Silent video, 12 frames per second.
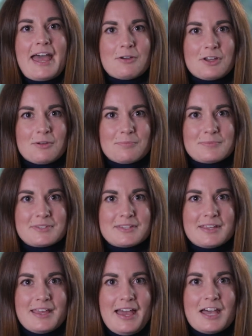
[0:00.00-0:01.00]
outcomes
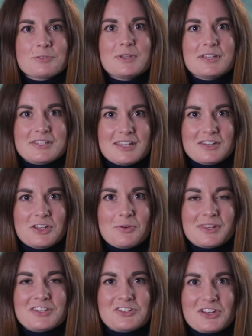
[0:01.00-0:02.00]
as we continue
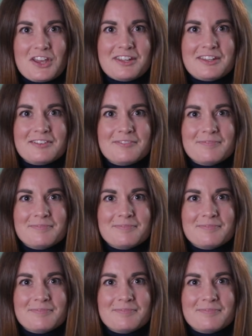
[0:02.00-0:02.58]
on this journey.